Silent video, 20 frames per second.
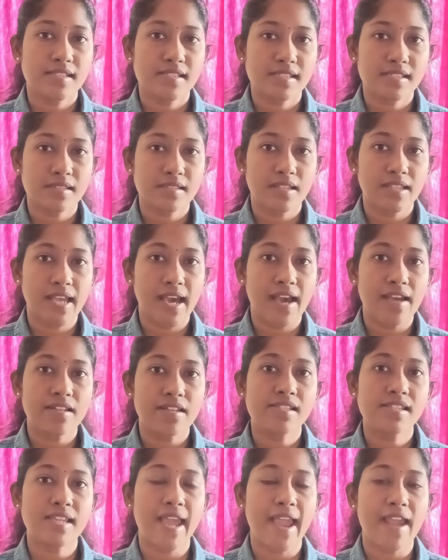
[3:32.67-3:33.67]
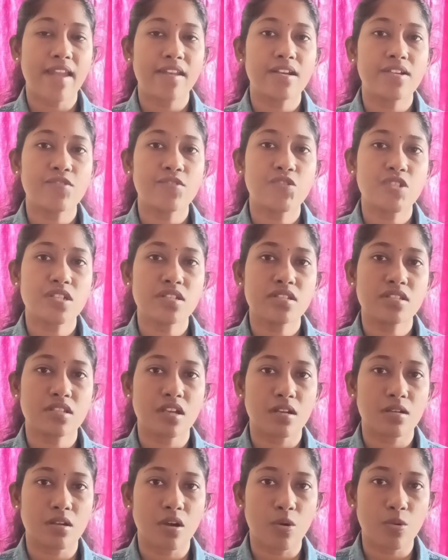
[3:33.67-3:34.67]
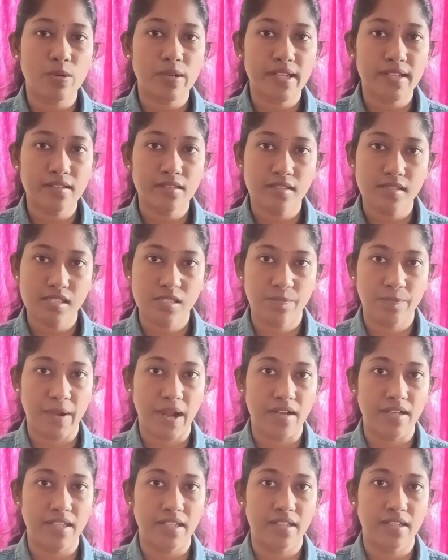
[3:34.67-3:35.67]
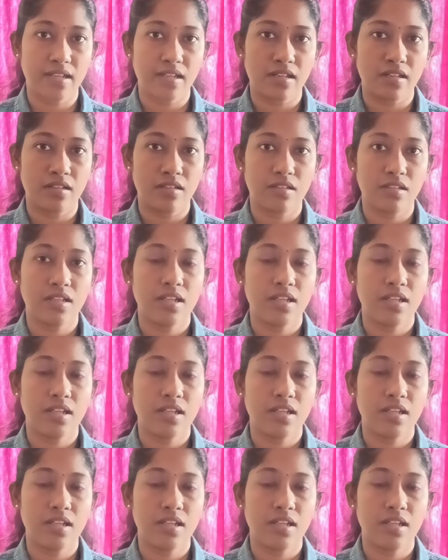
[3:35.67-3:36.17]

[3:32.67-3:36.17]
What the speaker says: there is energy surrounding this particle.